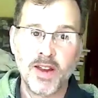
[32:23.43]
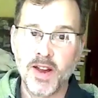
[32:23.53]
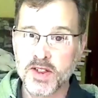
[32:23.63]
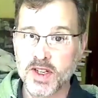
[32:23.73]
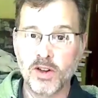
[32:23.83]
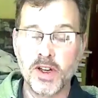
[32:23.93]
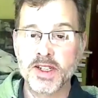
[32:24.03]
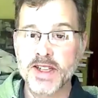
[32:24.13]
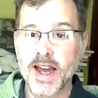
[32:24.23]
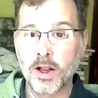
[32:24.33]
it's the
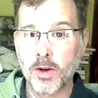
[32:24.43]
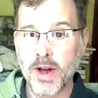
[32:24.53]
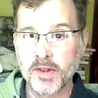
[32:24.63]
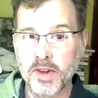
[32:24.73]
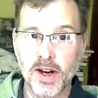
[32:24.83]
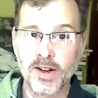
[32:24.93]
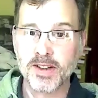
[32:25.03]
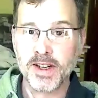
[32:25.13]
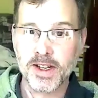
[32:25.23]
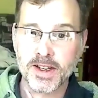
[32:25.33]
cleanest aloe out there.
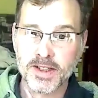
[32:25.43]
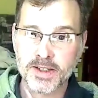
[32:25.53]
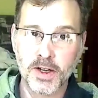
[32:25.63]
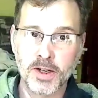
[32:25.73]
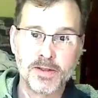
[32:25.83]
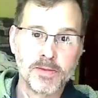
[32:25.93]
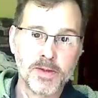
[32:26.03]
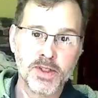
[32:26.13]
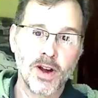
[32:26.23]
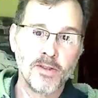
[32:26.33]
So
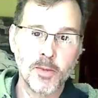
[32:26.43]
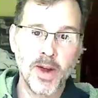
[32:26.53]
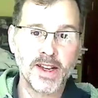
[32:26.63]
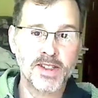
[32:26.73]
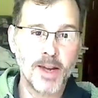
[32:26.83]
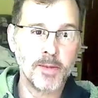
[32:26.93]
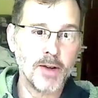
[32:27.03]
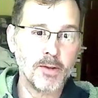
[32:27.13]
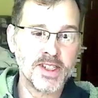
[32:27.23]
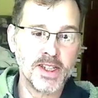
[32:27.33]
sorry for my
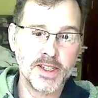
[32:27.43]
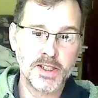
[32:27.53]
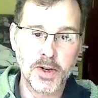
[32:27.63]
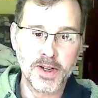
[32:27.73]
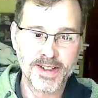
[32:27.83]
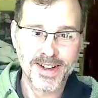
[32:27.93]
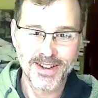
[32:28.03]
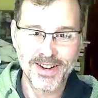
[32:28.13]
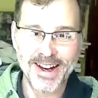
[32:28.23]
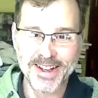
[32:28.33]
excitement. That was an easy one.
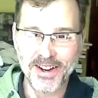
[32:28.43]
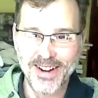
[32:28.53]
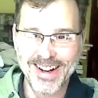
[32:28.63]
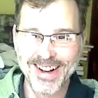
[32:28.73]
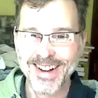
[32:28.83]
Go ahead, Larry.